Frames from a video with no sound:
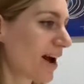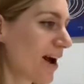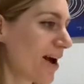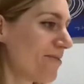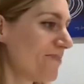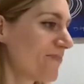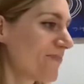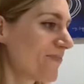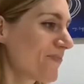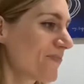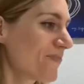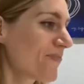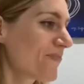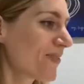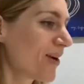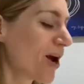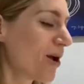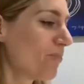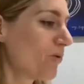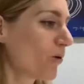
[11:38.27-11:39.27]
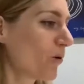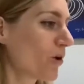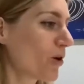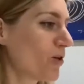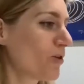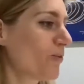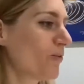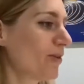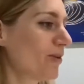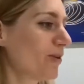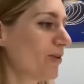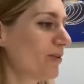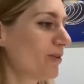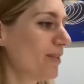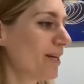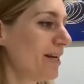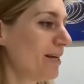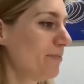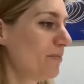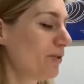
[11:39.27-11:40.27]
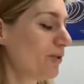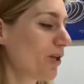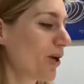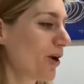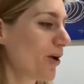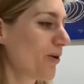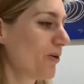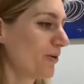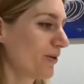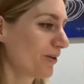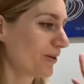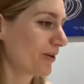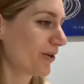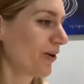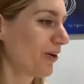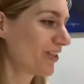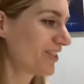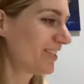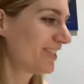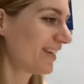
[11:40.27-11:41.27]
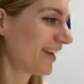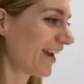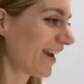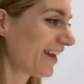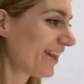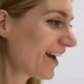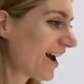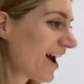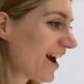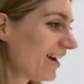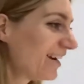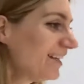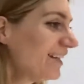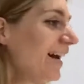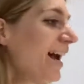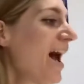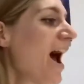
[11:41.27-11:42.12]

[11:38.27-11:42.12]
I'm not good with no sleep, so good to hear that.